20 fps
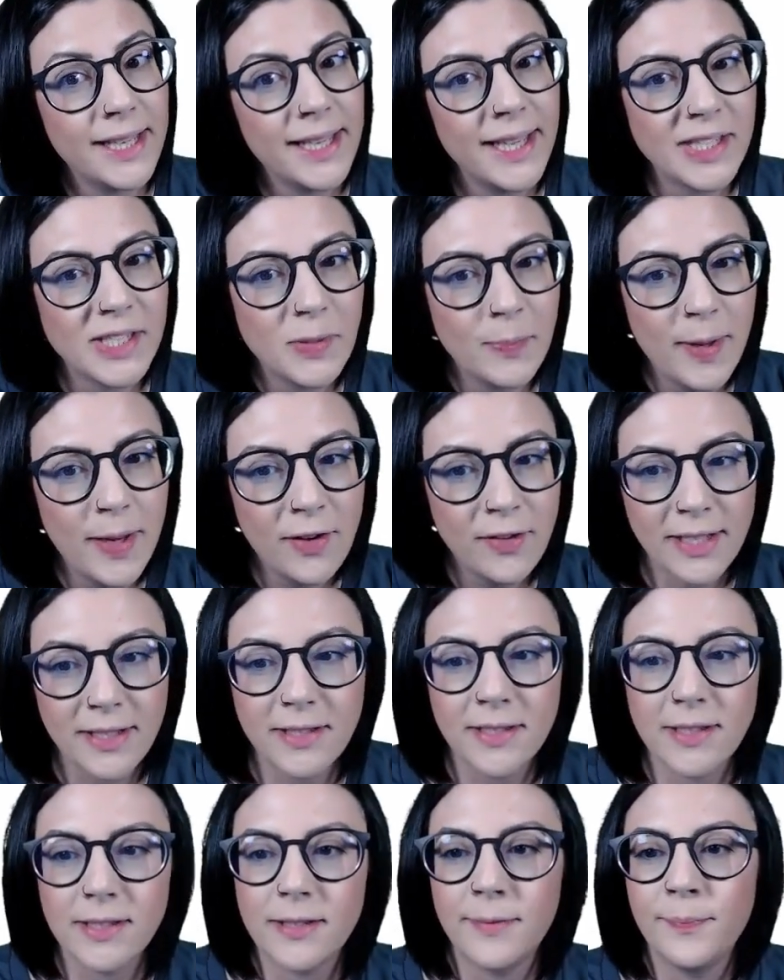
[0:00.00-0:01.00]

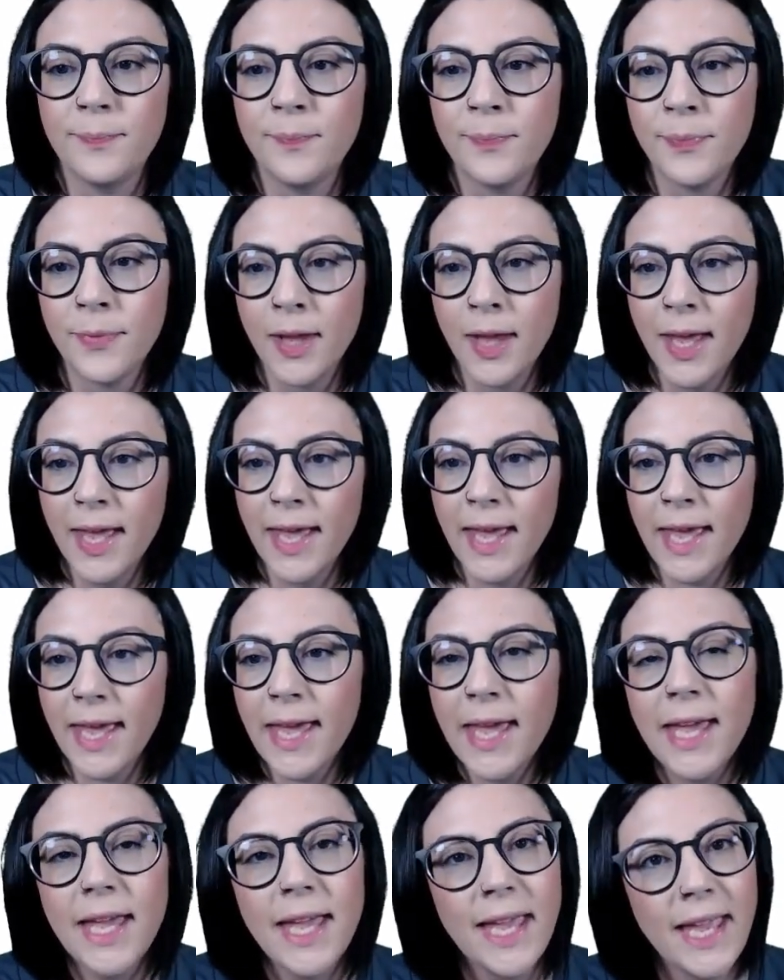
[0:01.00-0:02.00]
experience.
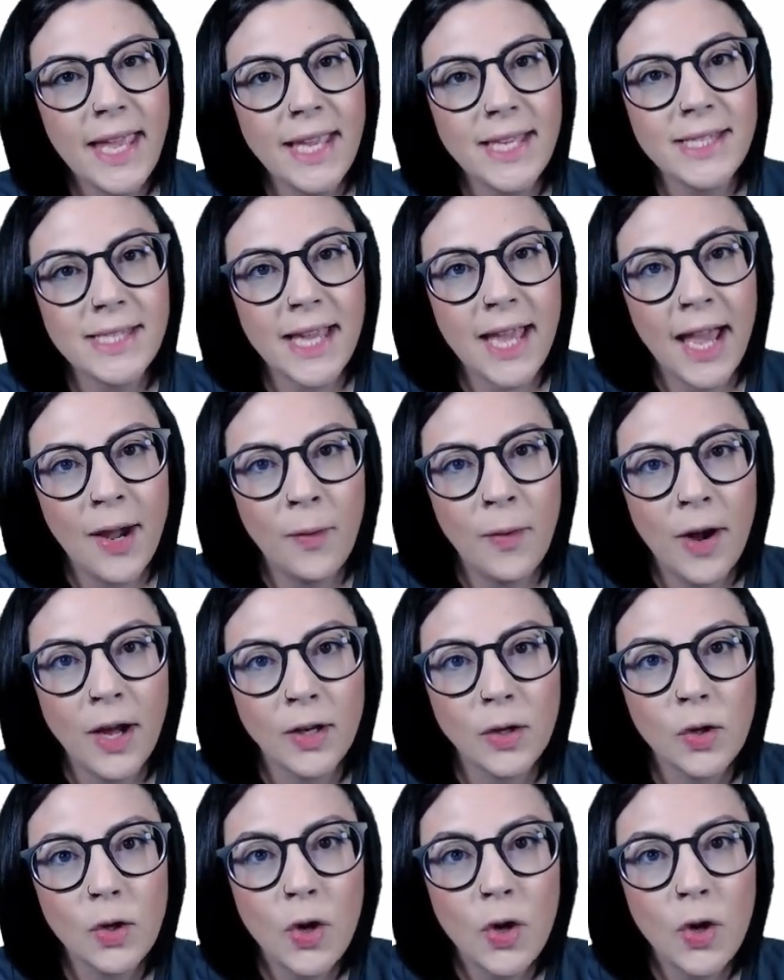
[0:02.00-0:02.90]
Here is our